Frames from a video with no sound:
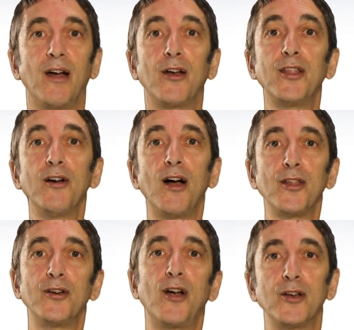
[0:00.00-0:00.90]
Are there
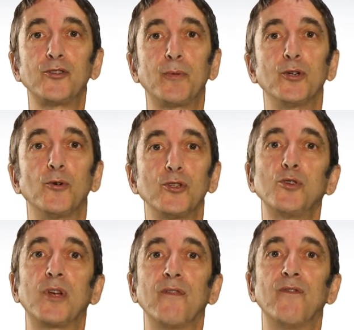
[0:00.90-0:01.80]
other
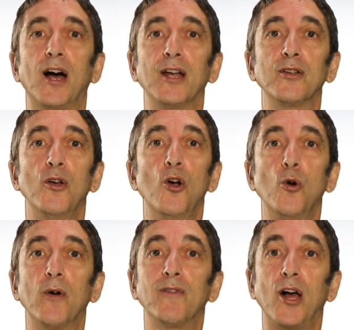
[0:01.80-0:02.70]
entrepreneurs you can find
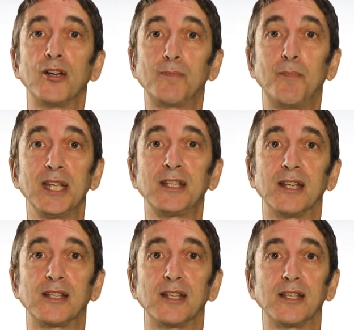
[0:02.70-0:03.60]
who have launched
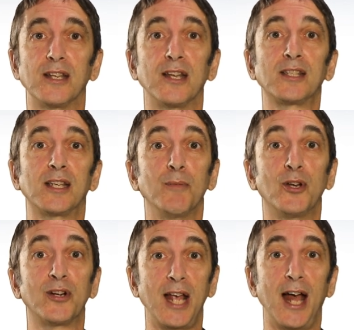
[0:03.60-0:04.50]
businesses in a
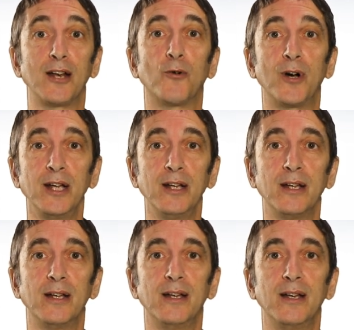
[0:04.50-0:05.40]
similar category?
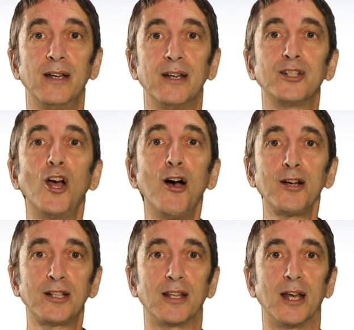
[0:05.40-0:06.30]

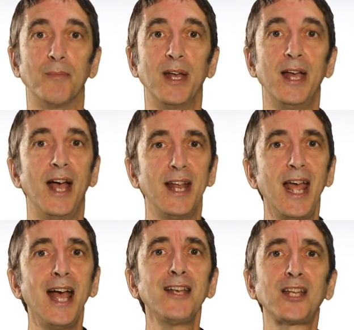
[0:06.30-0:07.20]
Talk to them and
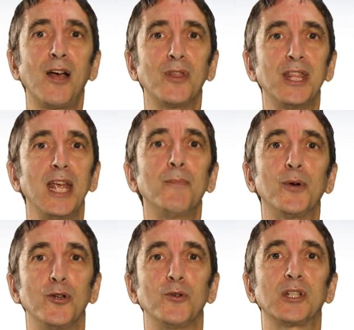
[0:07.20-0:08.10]
ask how they
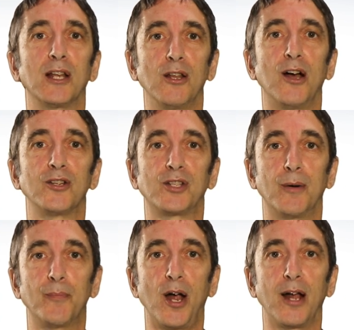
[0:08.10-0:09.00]
produced and launched
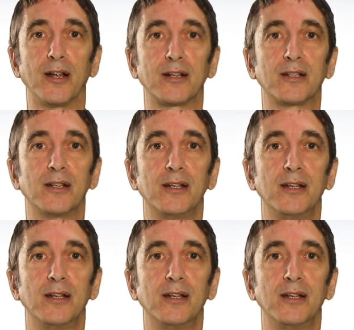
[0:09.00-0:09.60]
their product.